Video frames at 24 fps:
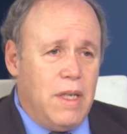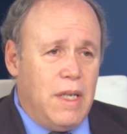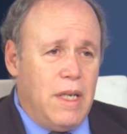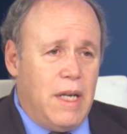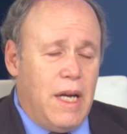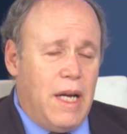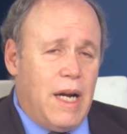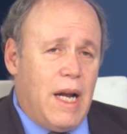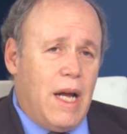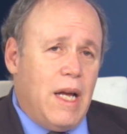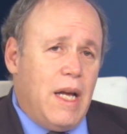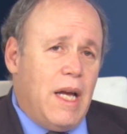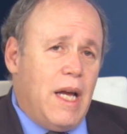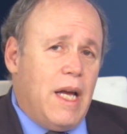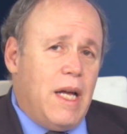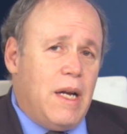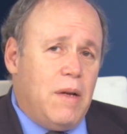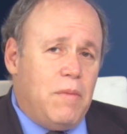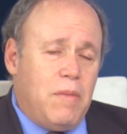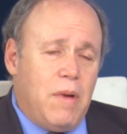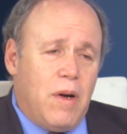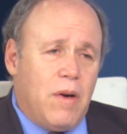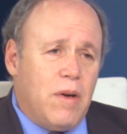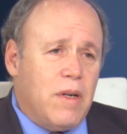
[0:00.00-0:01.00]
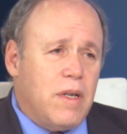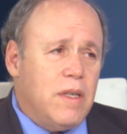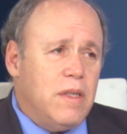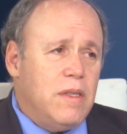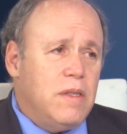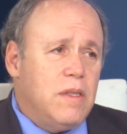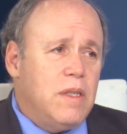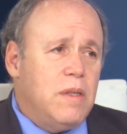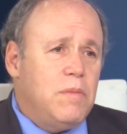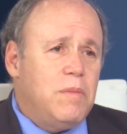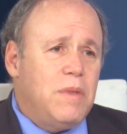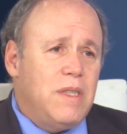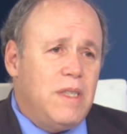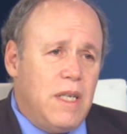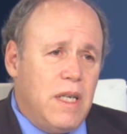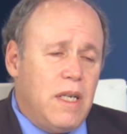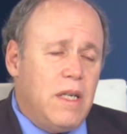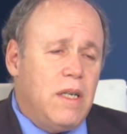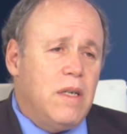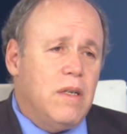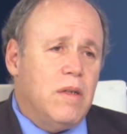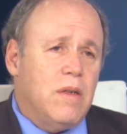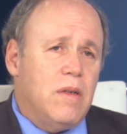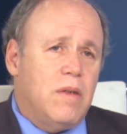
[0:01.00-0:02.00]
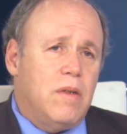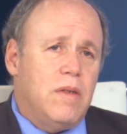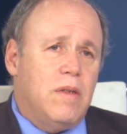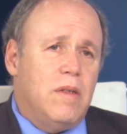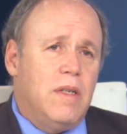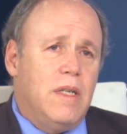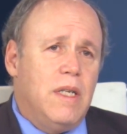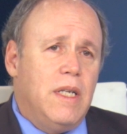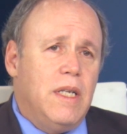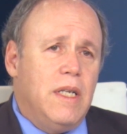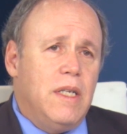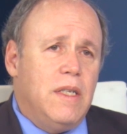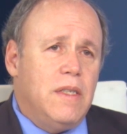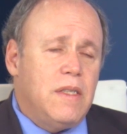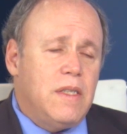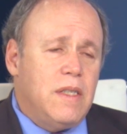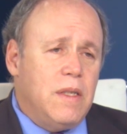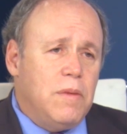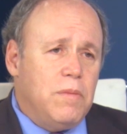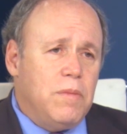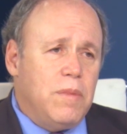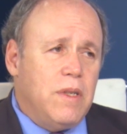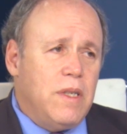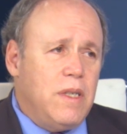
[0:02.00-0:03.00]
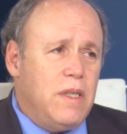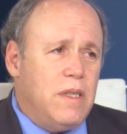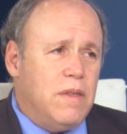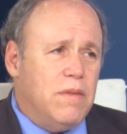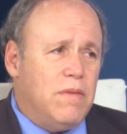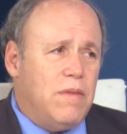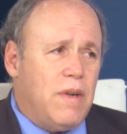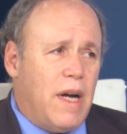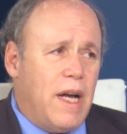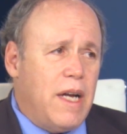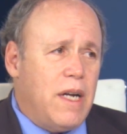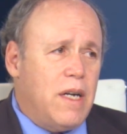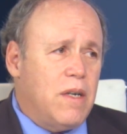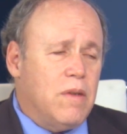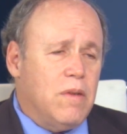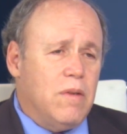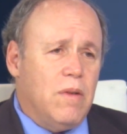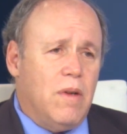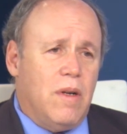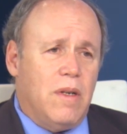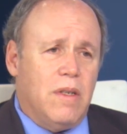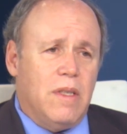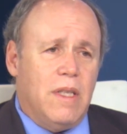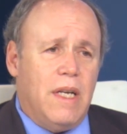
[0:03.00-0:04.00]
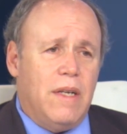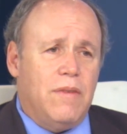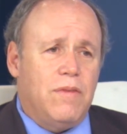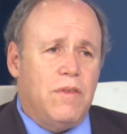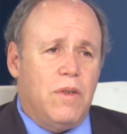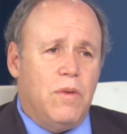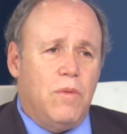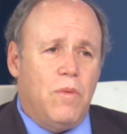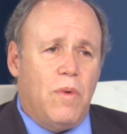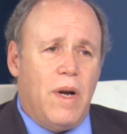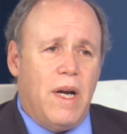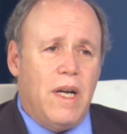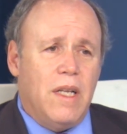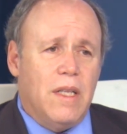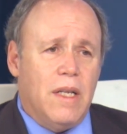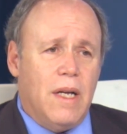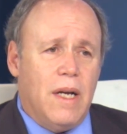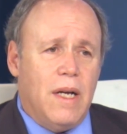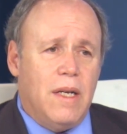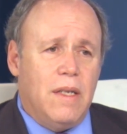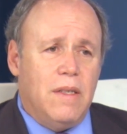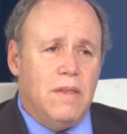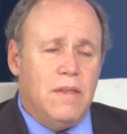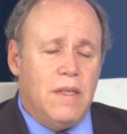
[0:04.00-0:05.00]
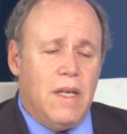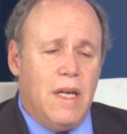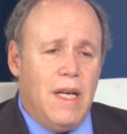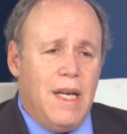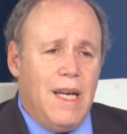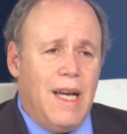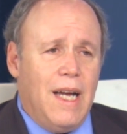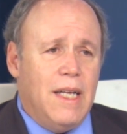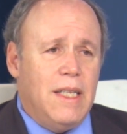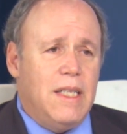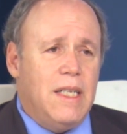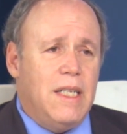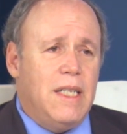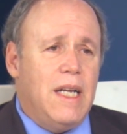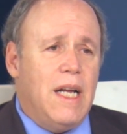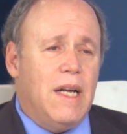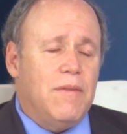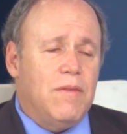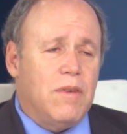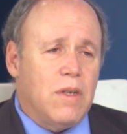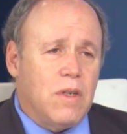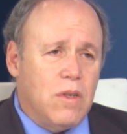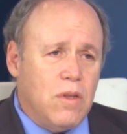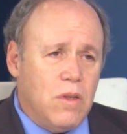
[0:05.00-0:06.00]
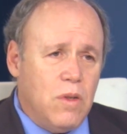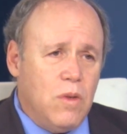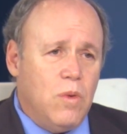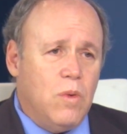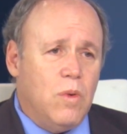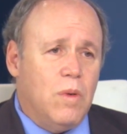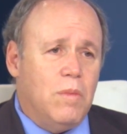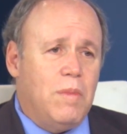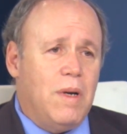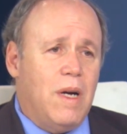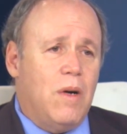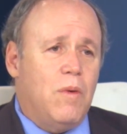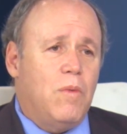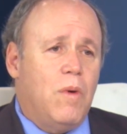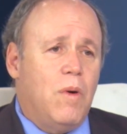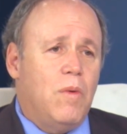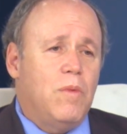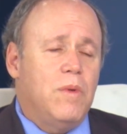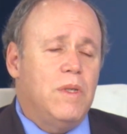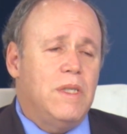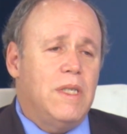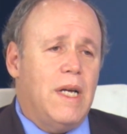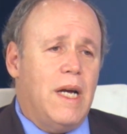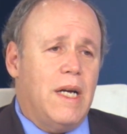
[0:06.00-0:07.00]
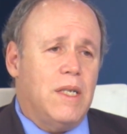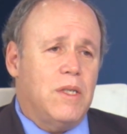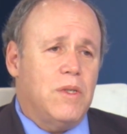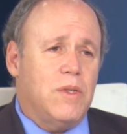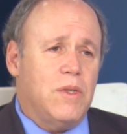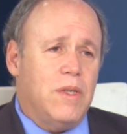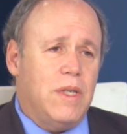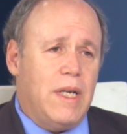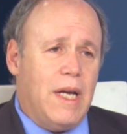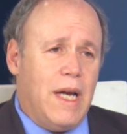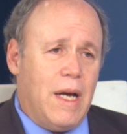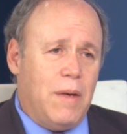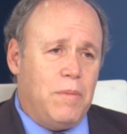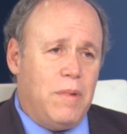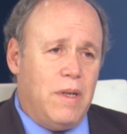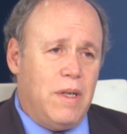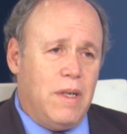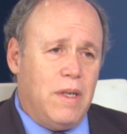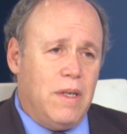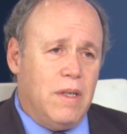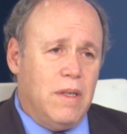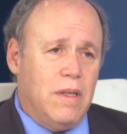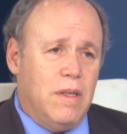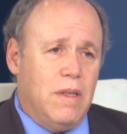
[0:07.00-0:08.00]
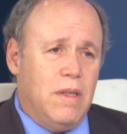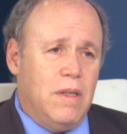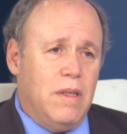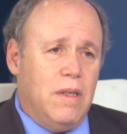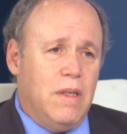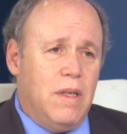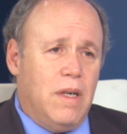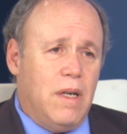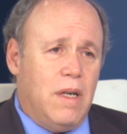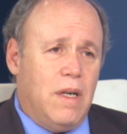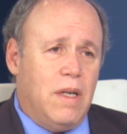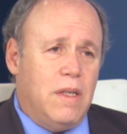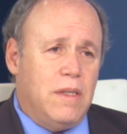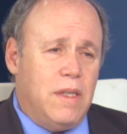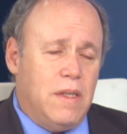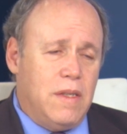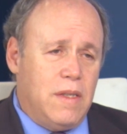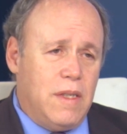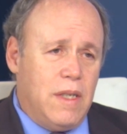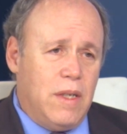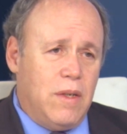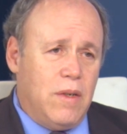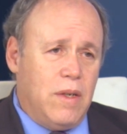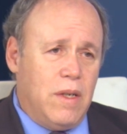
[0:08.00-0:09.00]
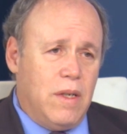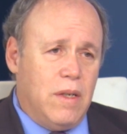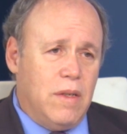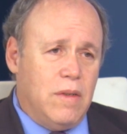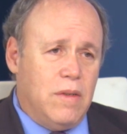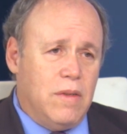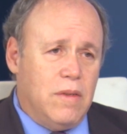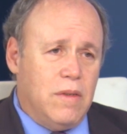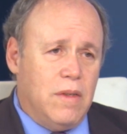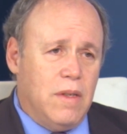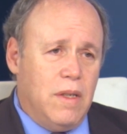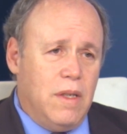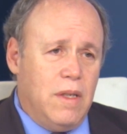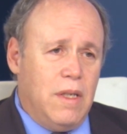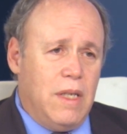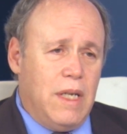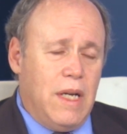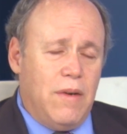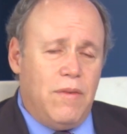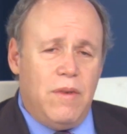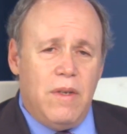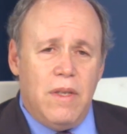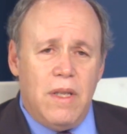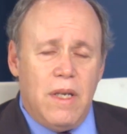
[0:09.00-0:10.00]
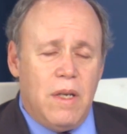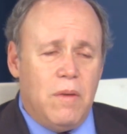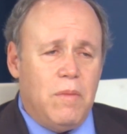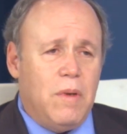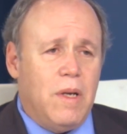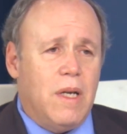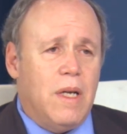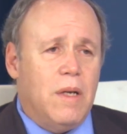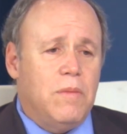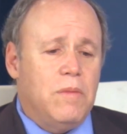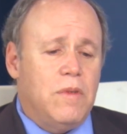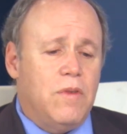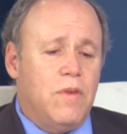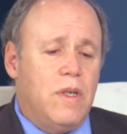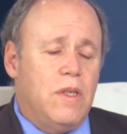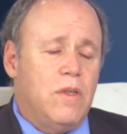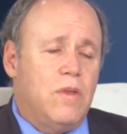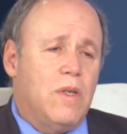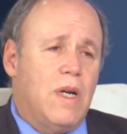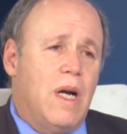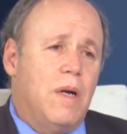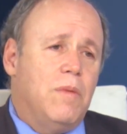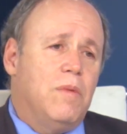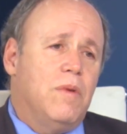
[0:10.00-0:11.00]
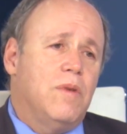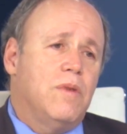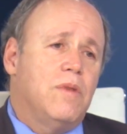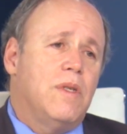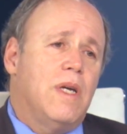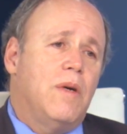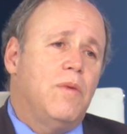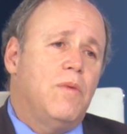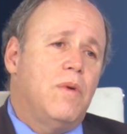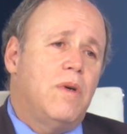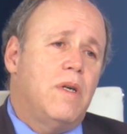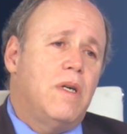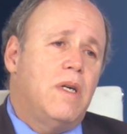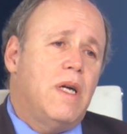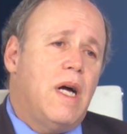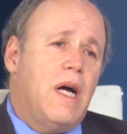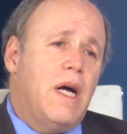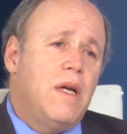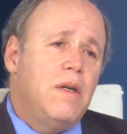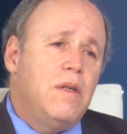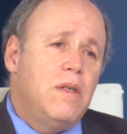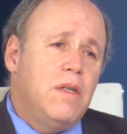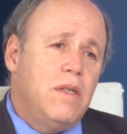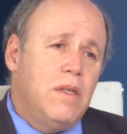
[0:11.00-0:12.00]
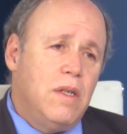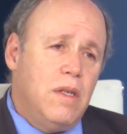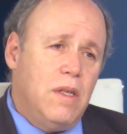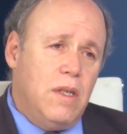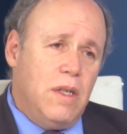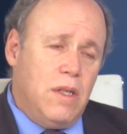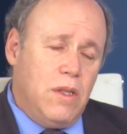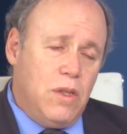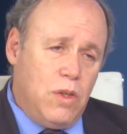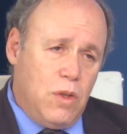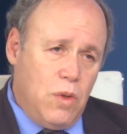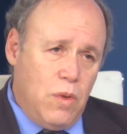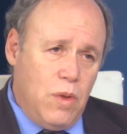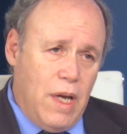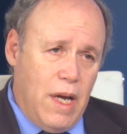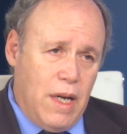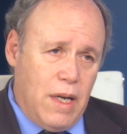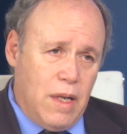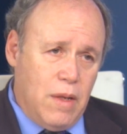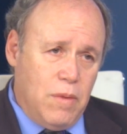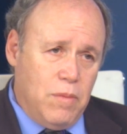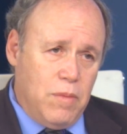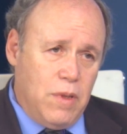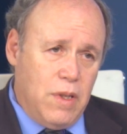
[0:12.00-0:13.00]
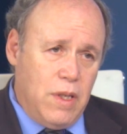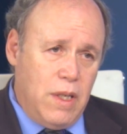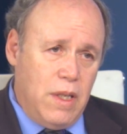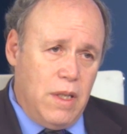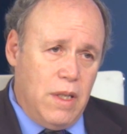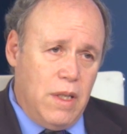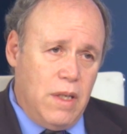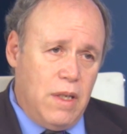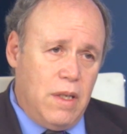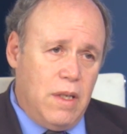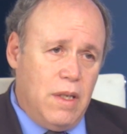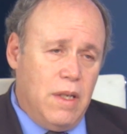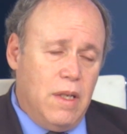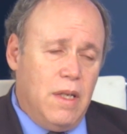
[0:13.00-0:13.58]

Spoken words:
And Americans in particular simply divided along left and right lines and didn't have a clue about what was actually happening to Syrians. Everything becomes very tribal. So I wanted to undo that completely,